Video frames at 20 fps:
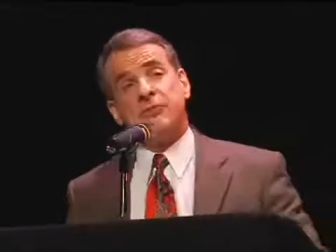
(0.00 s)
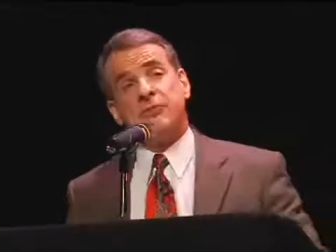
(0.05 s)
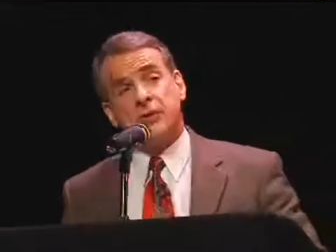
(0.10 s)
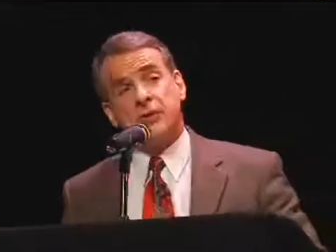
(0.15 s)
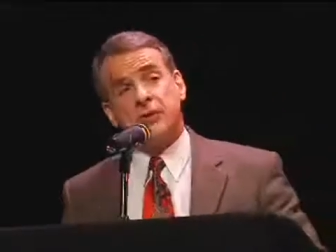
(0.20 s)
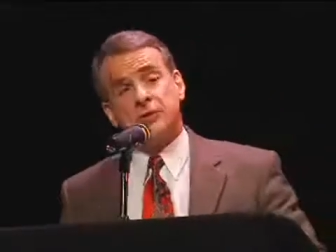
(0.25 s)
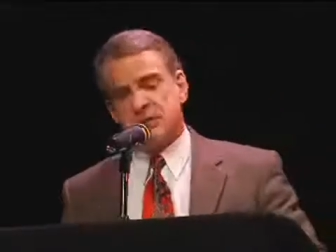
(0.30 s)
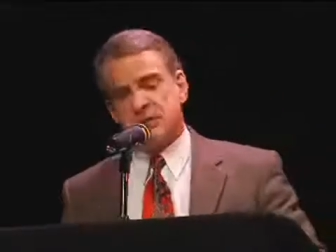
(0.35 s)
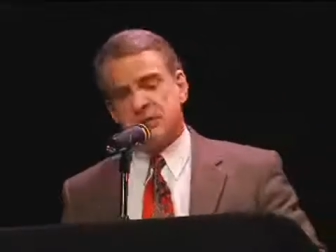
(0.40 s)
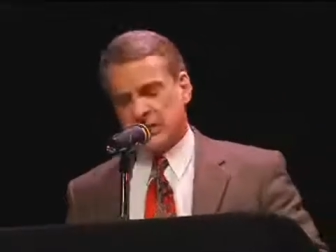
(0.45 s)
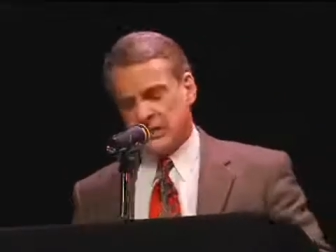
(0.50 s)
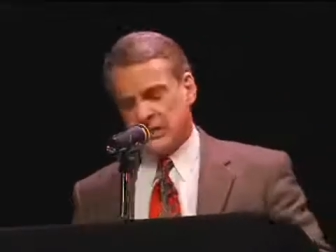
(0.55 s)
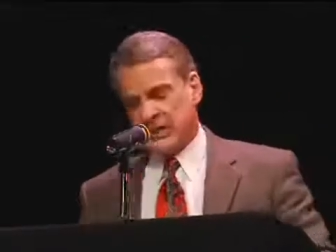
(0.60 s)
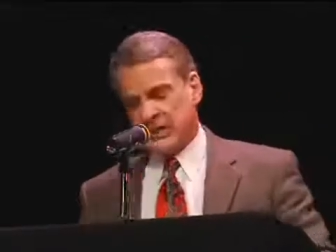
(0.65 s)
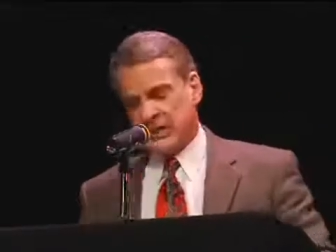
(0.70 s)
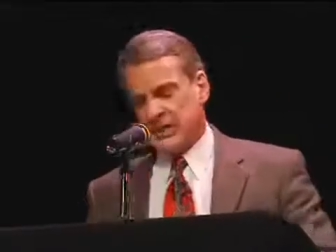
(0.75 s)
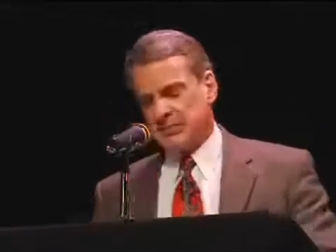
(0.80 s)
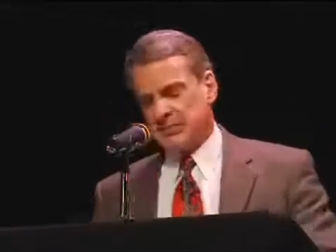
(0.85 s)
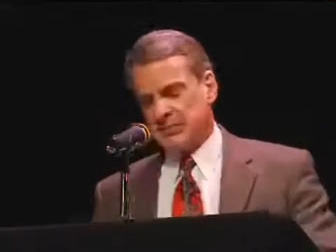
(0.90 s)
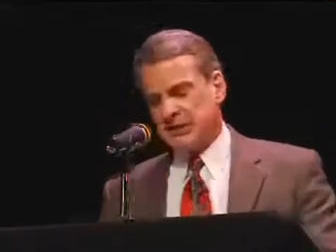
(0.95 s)
My first
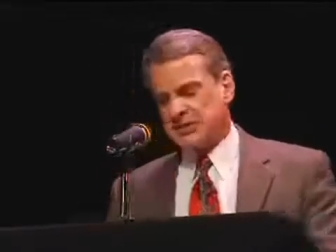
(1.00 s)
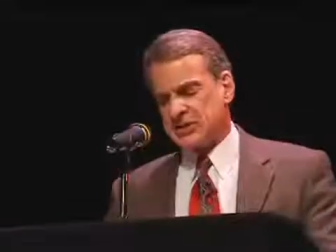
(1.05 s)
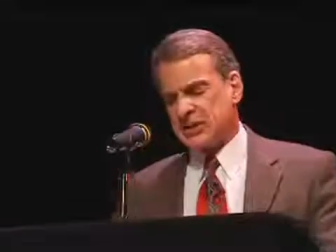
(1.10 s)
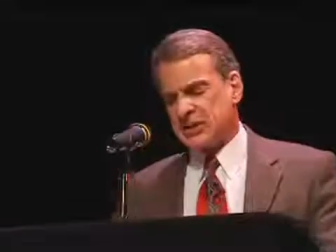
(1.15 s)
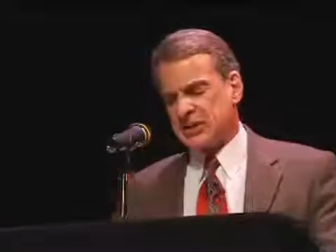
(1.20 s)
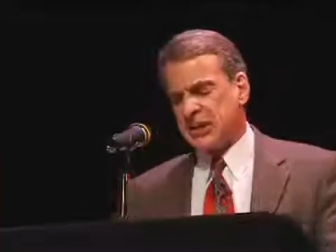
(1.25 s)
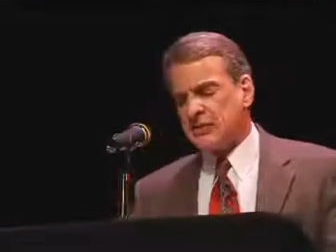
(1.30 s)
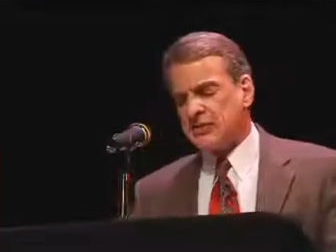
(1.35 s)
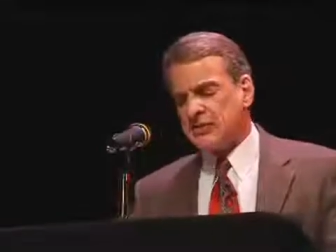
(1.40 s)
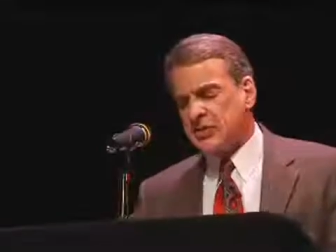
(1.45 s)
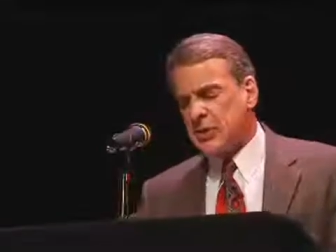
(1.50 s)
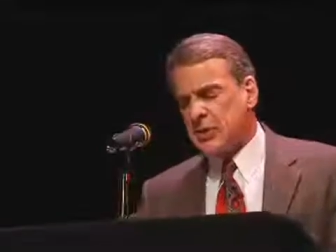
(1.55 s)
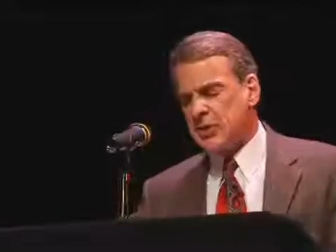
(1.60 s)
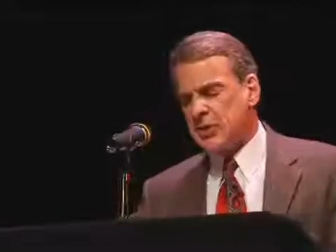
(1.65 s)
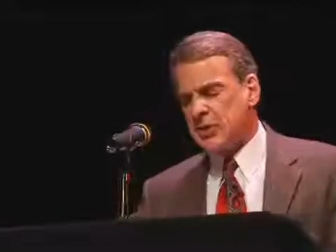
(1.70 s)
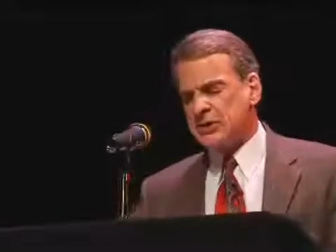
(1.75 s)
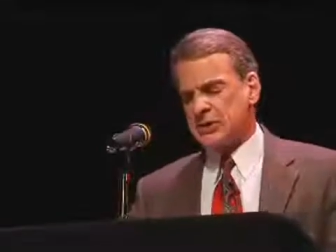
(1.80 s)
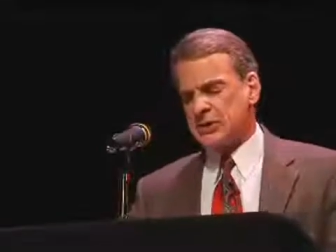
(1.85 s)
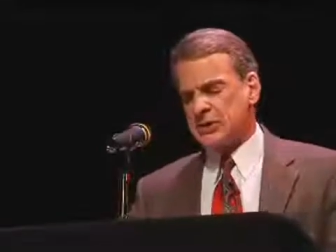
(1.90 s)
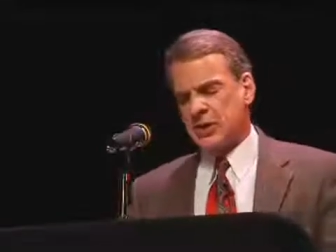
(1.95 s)
claim is that if
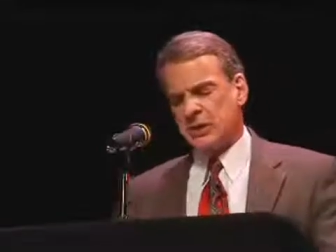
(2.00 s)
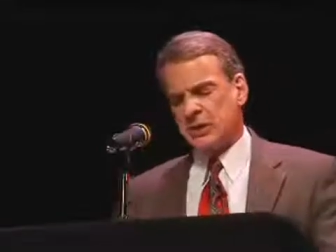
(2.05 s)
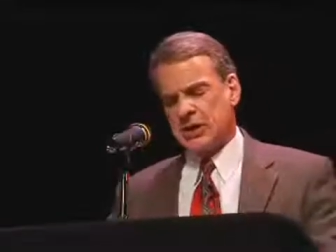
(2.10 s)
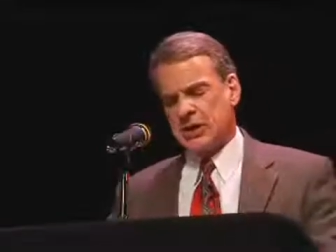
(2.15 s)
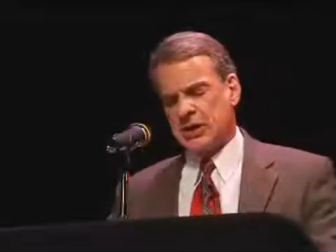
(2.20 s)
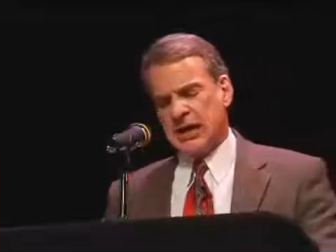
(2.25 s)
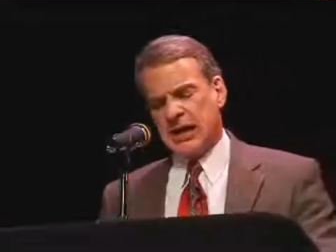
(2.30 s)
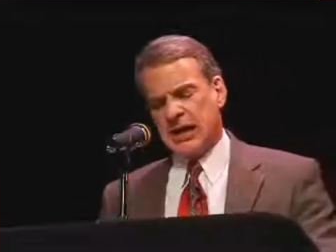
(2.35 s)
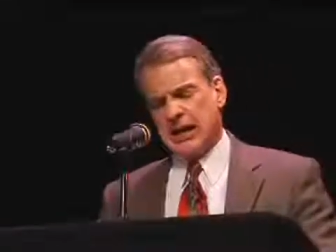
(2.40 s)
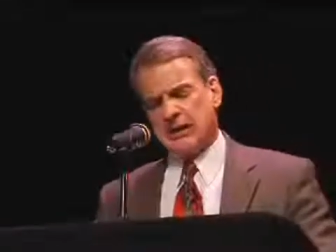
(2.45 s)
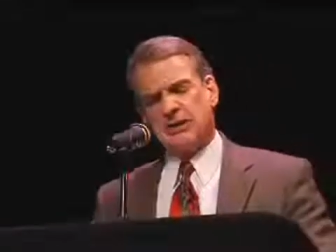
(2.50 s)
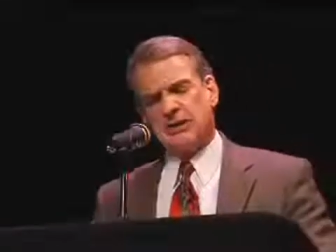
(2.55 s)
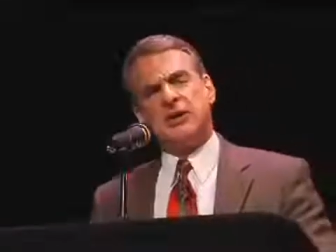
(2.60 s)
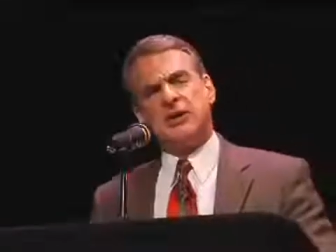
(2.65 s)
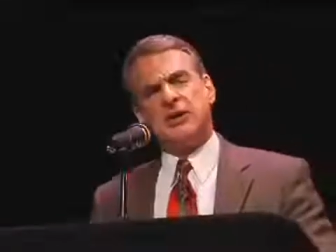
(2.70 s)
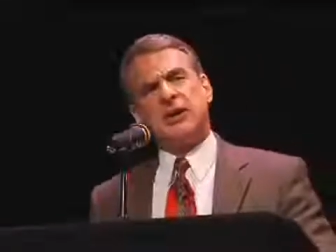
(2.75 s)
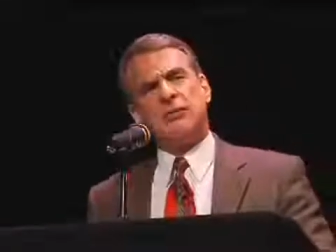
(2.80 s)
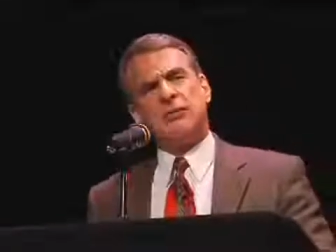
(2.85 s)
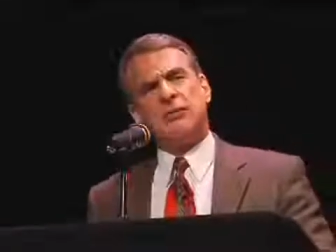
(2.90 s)
there is no God,